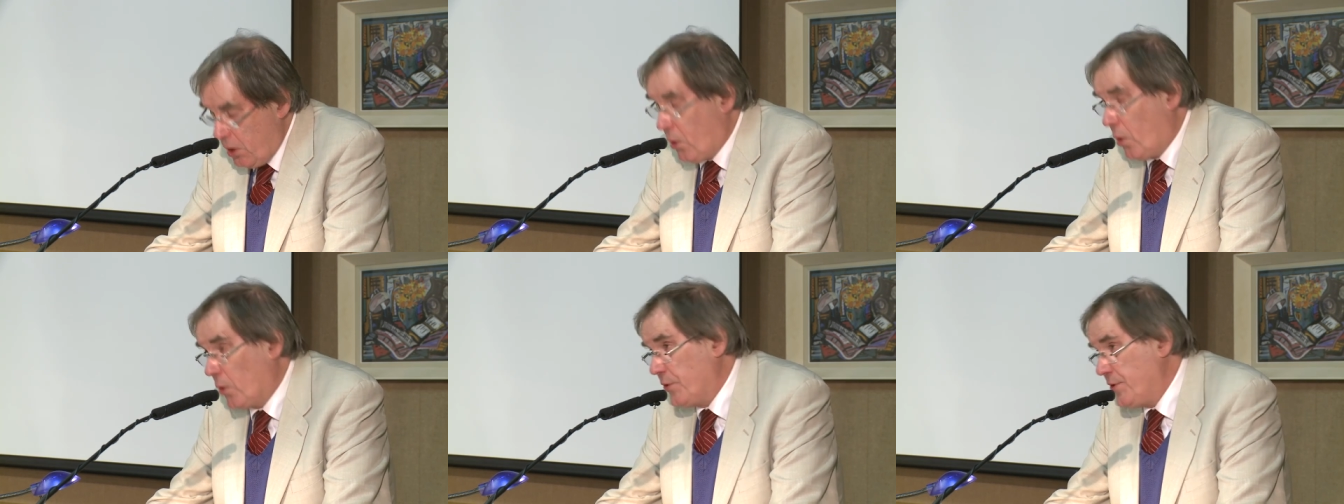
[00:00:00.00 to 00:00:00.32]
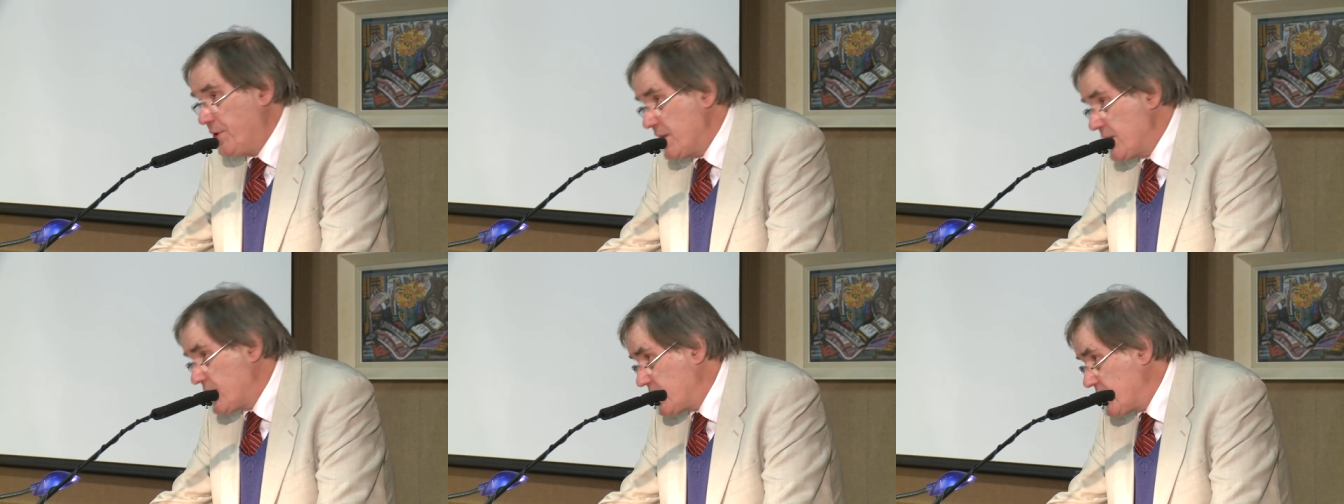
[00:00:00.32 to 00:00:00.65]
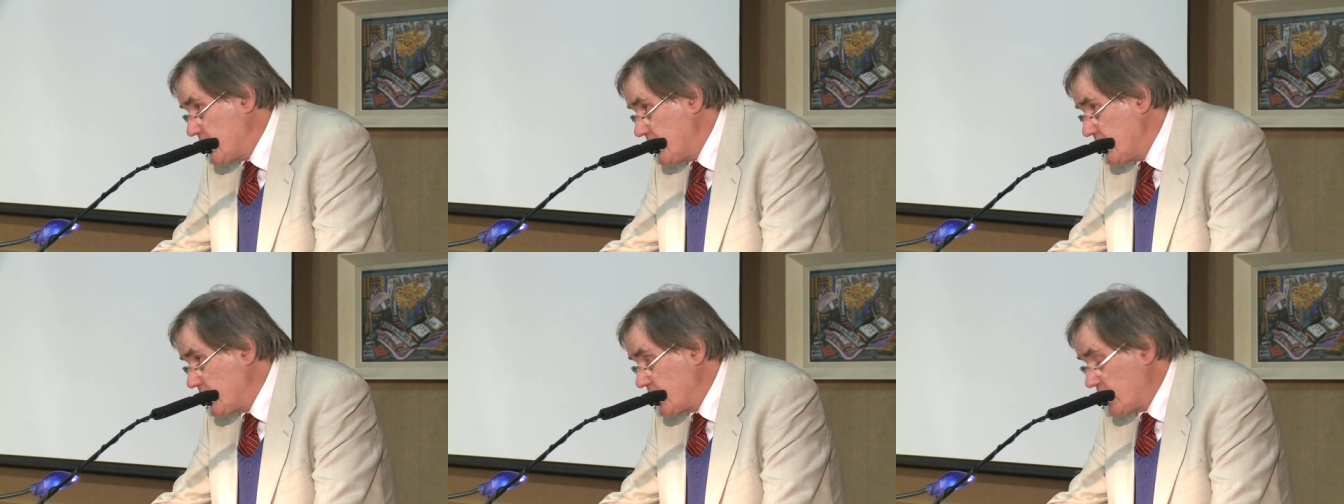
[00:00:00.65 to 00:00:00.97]
or
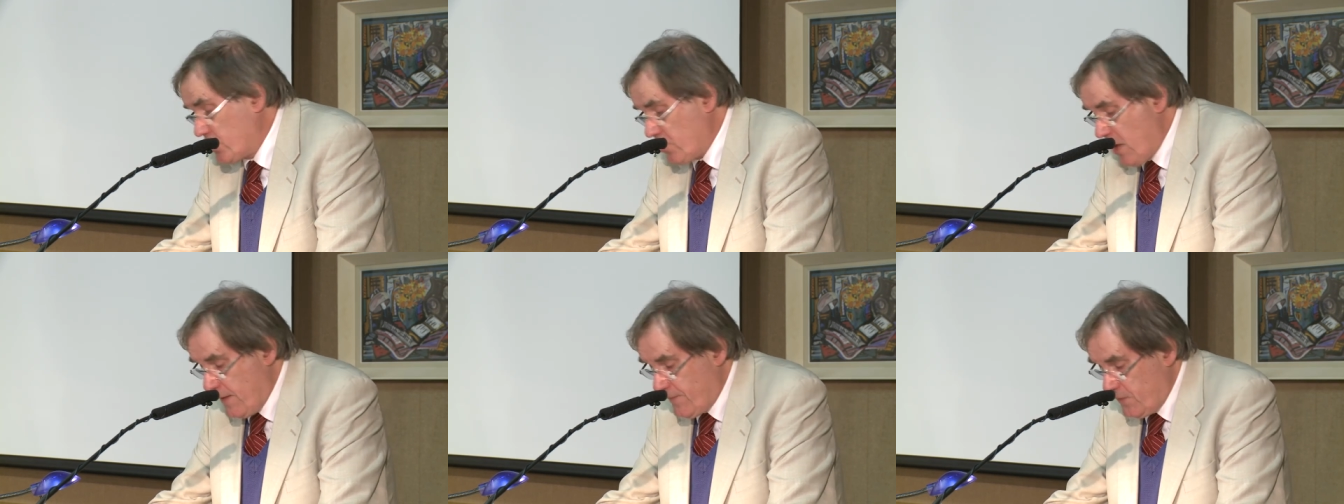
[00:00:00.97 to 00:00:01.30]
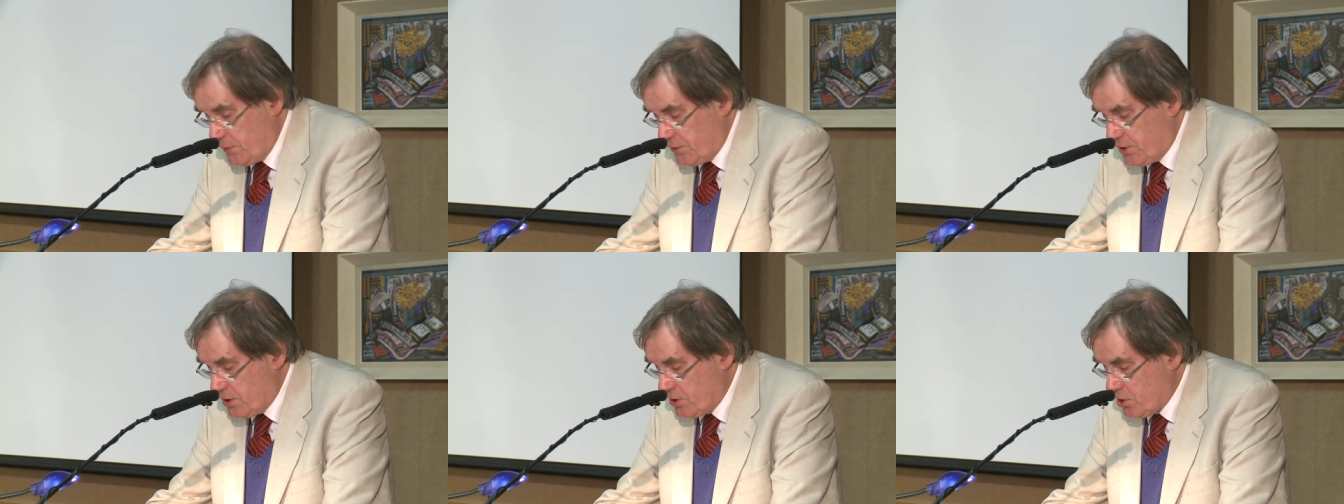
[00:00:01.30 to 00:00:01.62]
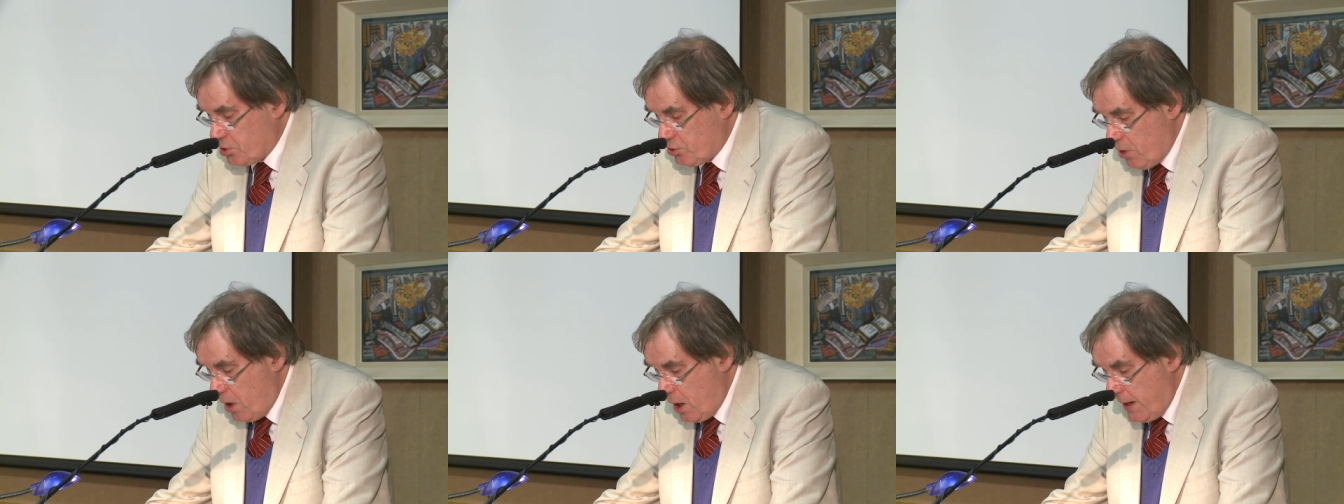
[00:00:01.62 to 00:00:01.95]
distance travelled to
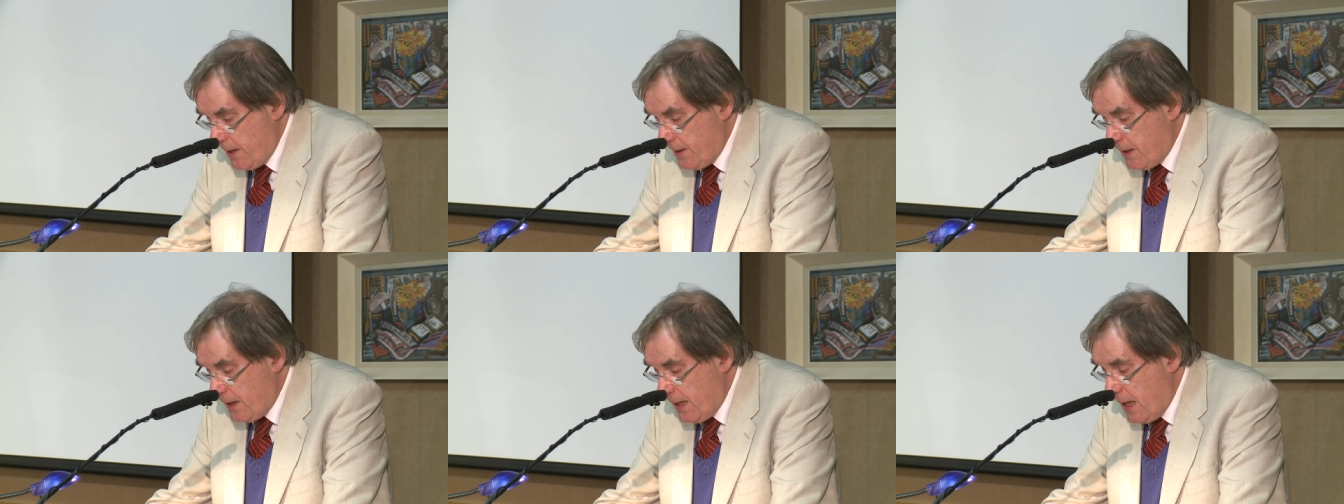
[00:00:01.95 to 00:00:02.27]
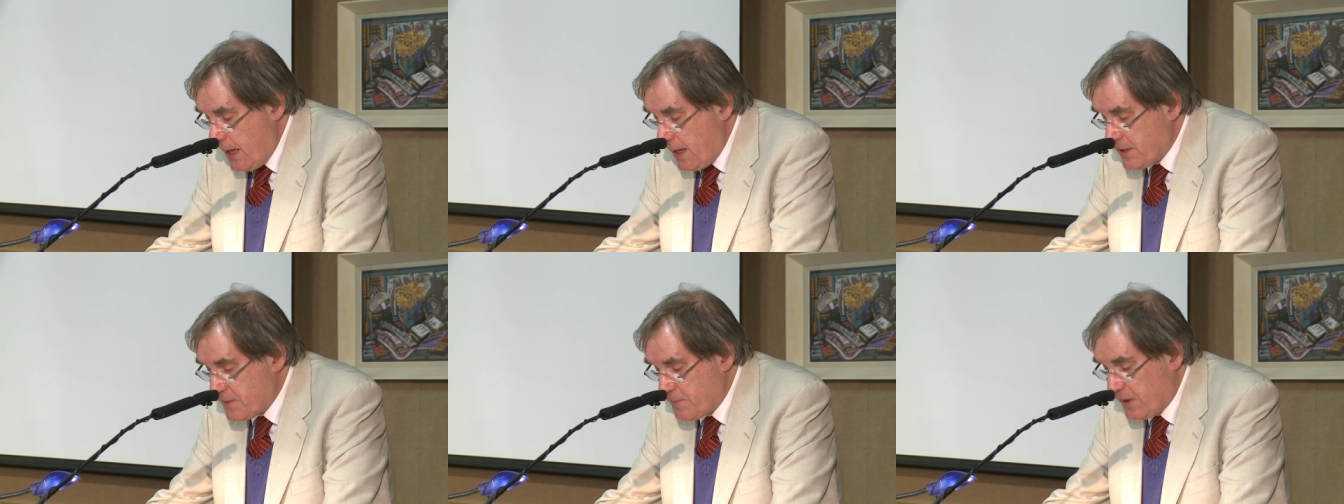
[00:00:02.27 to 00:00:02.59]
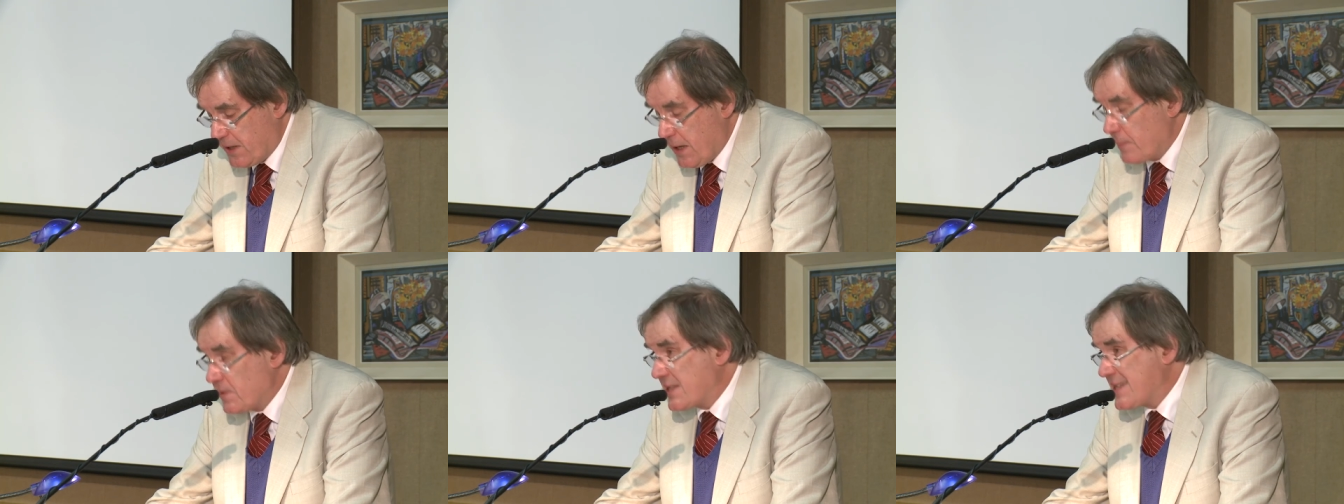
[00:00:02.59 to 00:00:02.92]
the shrine has
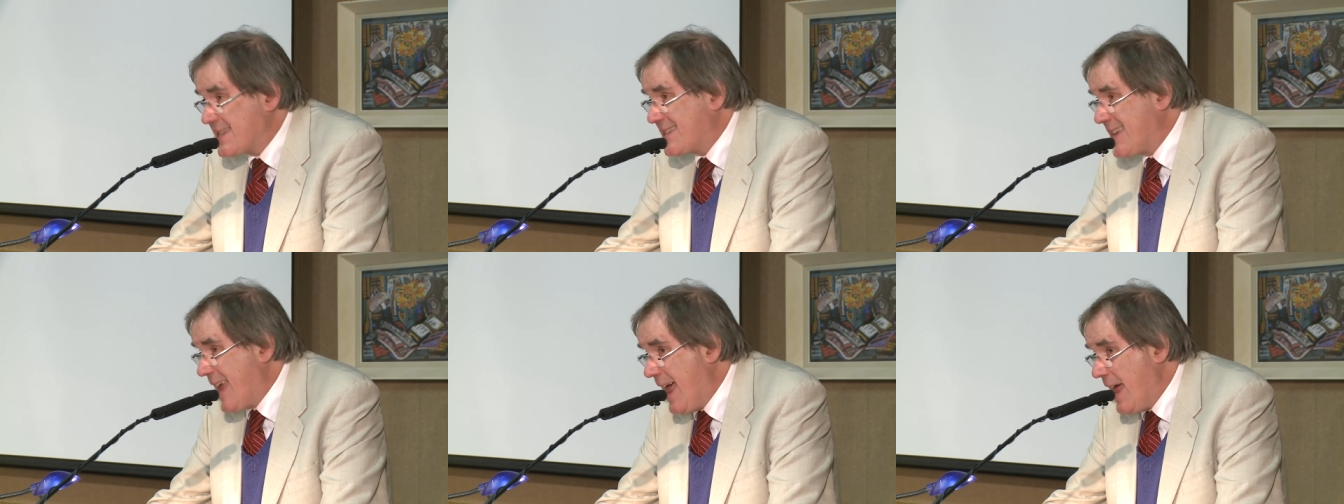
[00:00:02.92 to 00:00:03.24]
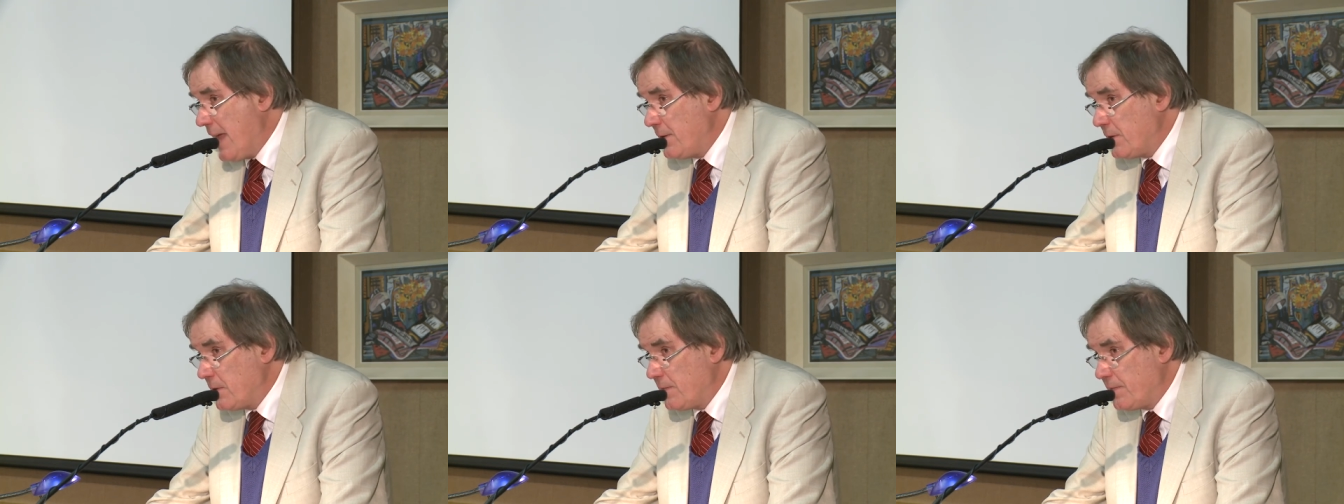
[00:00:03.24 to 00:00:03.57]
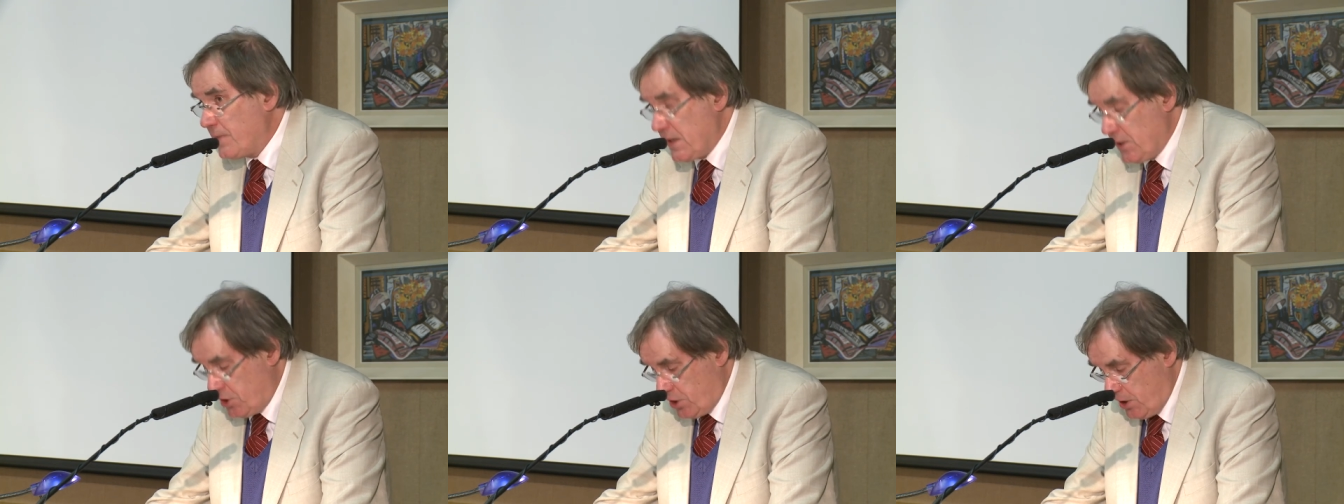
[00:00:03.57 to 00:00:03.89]
become a standard
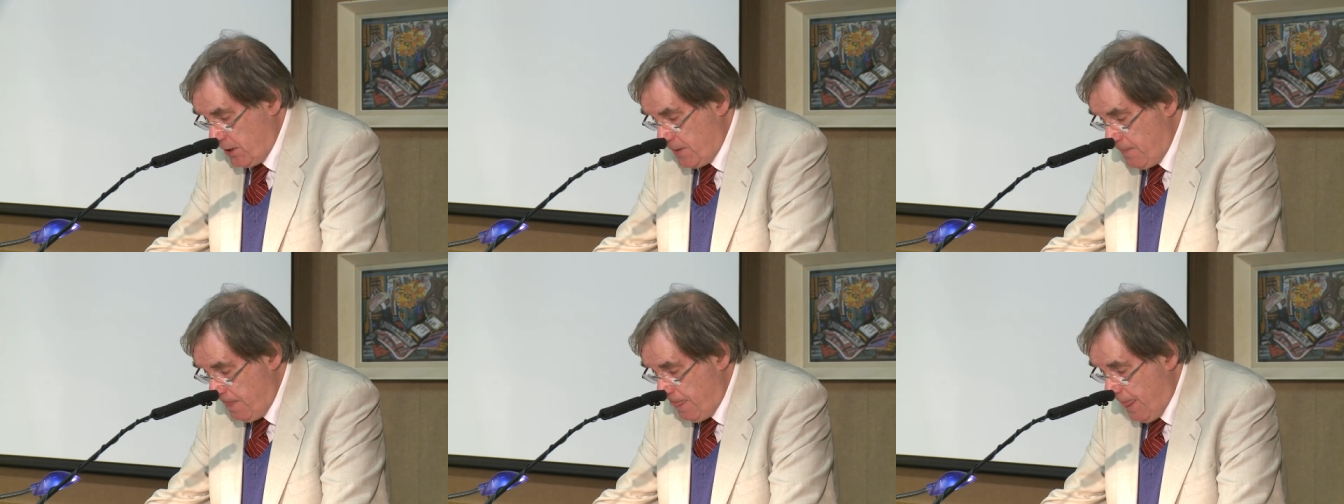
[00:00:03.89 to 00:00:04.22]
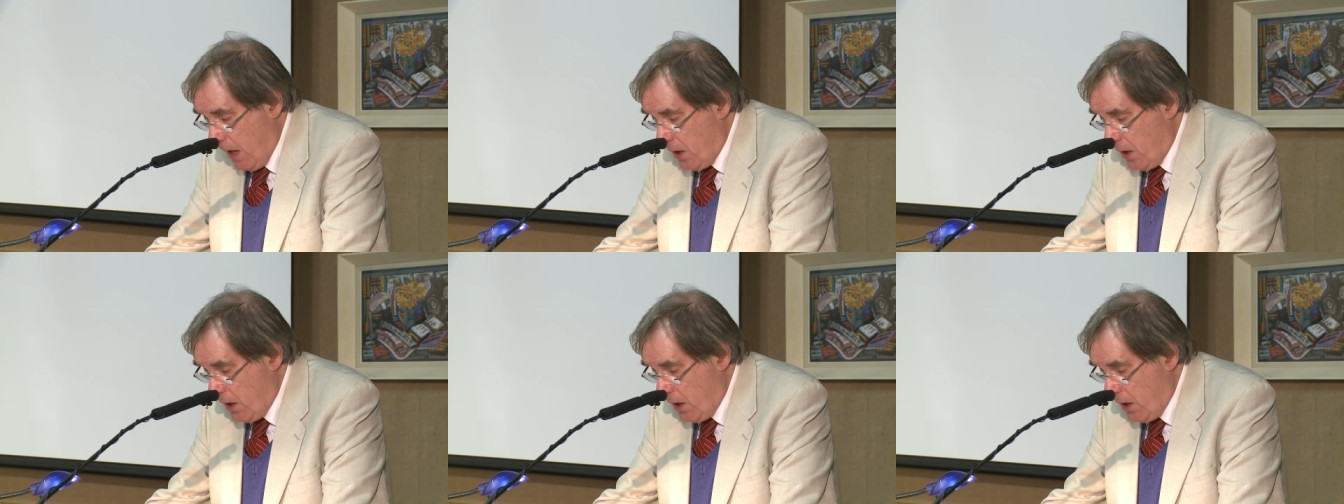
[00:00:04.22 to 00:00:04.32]
feature